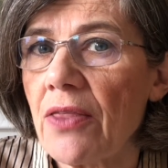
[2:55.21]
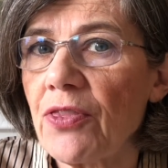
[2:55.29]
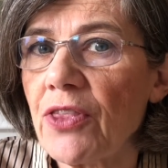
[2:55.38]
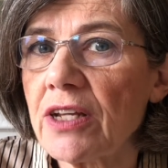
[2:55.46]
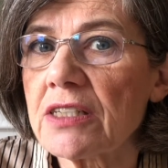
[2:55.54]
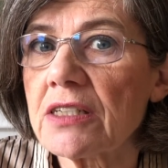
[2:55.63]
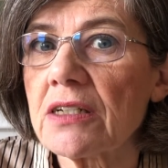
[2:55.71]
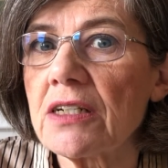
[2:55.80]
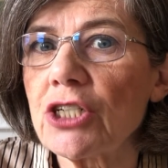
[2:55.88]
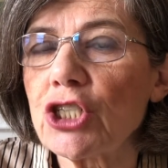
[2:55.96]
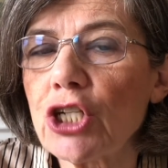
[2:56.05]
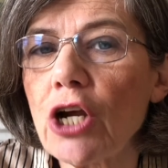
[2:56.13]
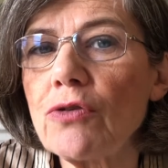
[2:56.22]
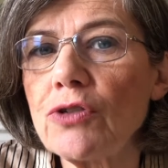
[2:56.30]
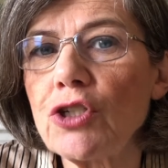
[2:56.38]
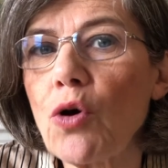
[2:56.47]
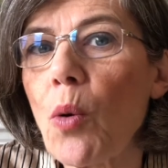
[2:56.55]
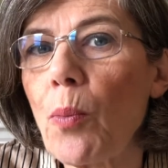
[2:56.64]
that shows
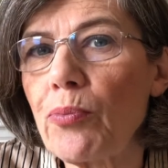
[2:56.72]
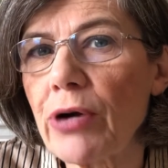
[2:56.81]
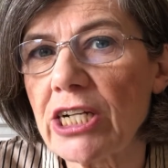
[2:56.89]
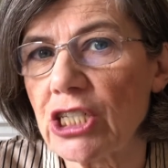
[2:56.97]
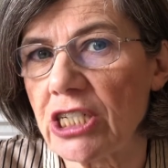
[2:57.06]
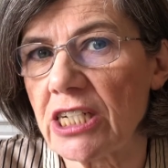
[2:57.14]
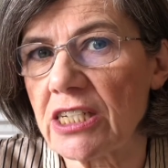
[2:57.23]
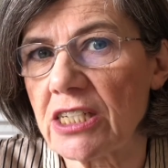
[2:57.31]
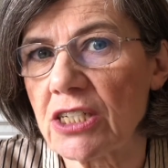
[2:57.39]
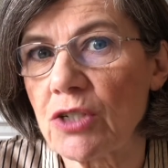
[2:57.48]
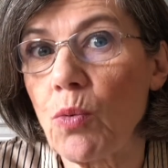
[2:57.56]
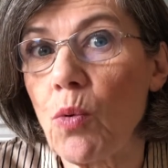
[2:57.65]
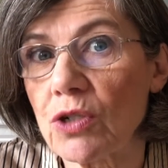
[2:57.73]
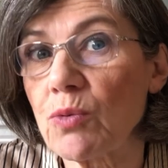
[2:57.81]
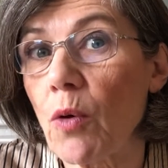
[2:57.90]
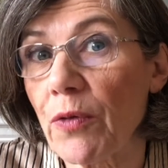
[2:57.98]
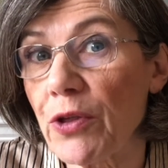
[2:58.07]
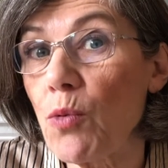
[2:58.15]
your prejudice towards
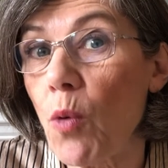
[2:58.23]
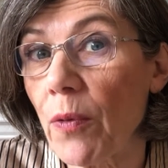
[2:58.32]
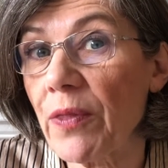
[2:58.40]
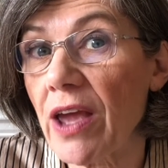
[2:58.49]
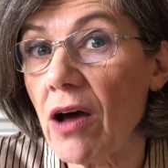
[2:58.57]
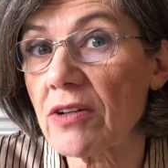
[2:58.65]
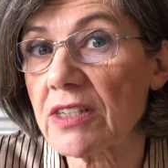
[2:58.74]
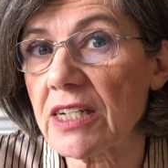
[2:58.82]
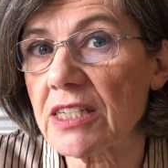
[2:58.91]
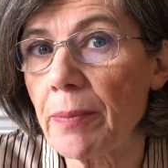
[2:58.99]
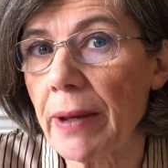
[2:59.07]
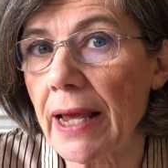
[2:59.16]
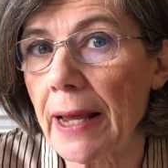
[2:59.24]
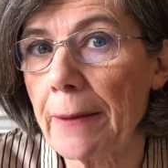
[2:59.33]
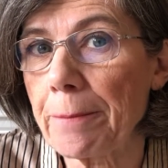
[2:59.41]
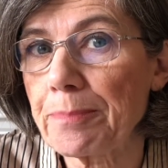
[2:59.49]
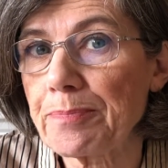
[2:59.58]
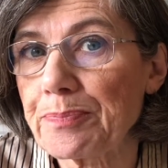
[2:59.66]
what you want the answer to be.
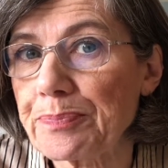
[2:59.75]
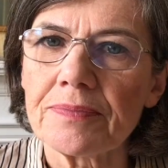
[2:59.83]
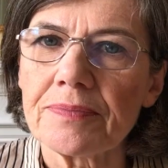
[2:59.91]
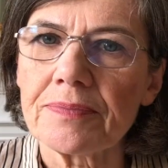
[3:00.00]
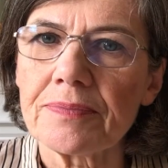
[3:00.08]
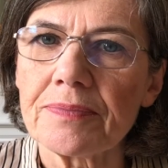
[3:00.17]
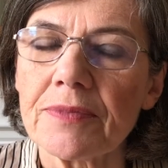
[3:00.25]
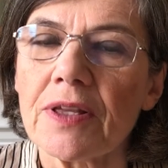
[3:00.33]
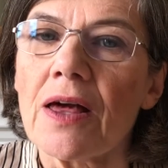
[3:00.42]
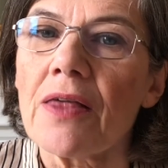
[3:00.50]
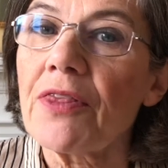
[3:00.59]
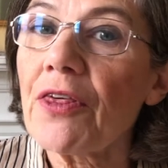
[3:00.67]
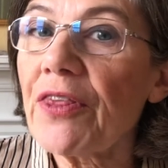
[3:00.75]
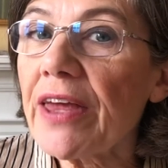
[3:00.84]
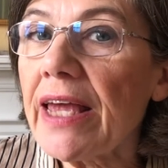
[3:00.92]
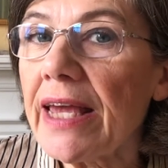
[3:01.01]
The thing